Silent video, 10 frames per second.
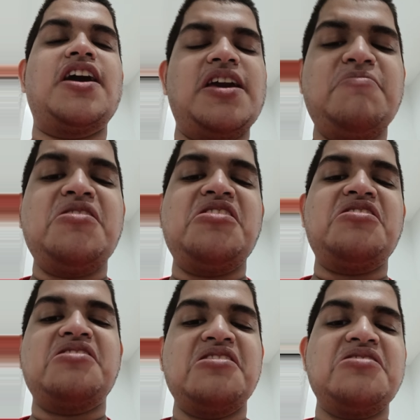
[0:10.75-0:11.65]
hey
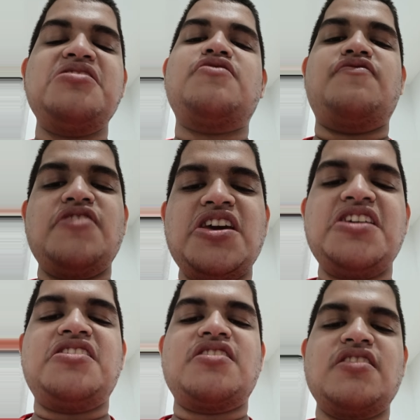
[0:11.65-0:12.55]
man, it's
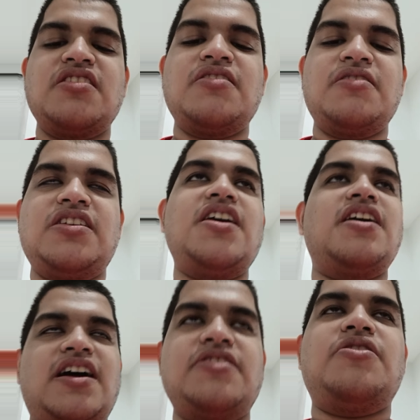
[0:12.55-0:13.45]
fake.
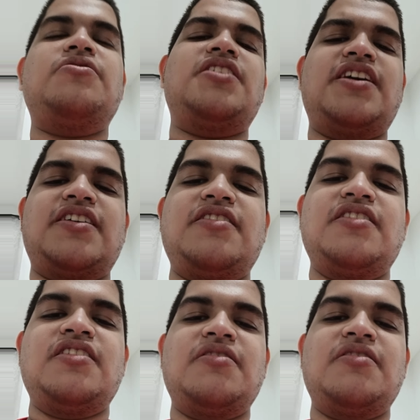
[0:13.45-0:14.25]
Yeah, I know that.